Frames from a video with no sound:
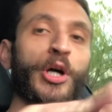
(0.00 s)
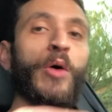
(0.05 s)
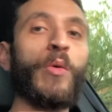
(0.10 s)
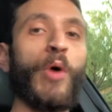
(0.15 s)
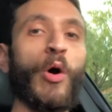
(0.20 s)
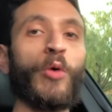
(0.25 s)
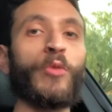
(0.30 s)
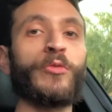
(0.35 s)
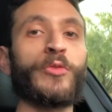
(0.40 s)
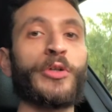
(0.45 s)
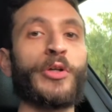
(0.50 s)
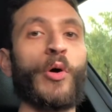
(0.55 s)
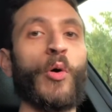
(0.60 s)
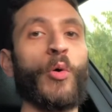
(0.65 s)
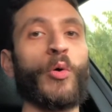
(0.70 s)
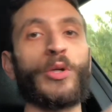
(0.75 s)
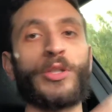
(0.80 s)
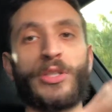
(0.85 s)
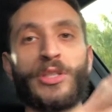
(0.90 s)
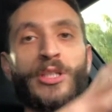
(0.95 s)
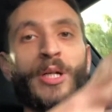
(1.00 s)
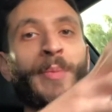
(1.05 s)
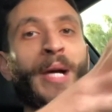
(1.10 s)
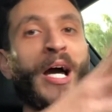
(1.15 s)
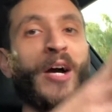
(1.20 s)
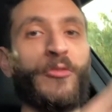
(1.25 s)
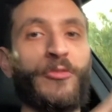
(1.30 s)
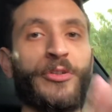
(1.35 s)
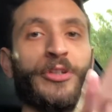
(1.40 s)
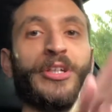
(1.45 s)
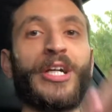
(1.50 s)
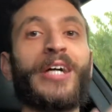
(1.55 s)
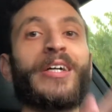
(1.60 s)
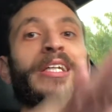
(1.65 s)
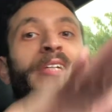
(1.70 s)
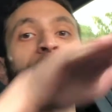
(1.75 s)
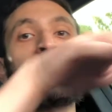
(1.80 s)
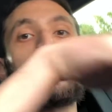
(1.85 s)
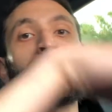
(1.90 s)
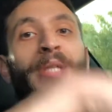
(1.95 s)
over or somehow figure out
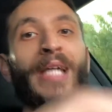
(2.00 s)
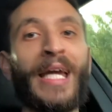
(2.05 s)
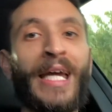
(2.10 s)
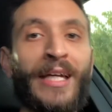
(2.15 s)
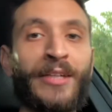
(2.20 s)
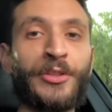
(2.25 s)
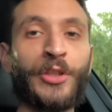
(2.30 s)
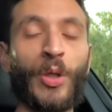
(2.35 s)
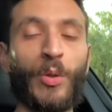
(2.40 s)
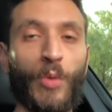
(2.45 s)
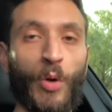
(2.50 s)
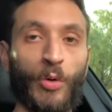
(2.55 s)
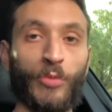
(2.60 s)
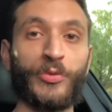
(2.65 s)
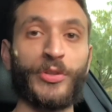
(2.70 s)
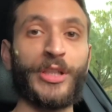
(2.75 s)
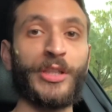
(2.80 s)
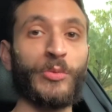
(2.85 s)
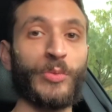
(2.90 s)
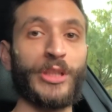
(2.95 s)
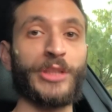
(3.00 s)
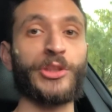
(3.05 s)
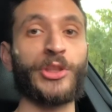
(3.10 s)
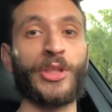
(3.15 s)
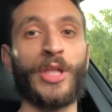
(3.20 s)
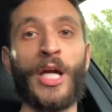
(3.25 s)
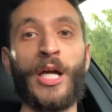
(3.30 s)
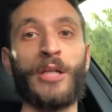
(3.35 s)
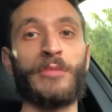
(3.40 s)
if you can go over it, which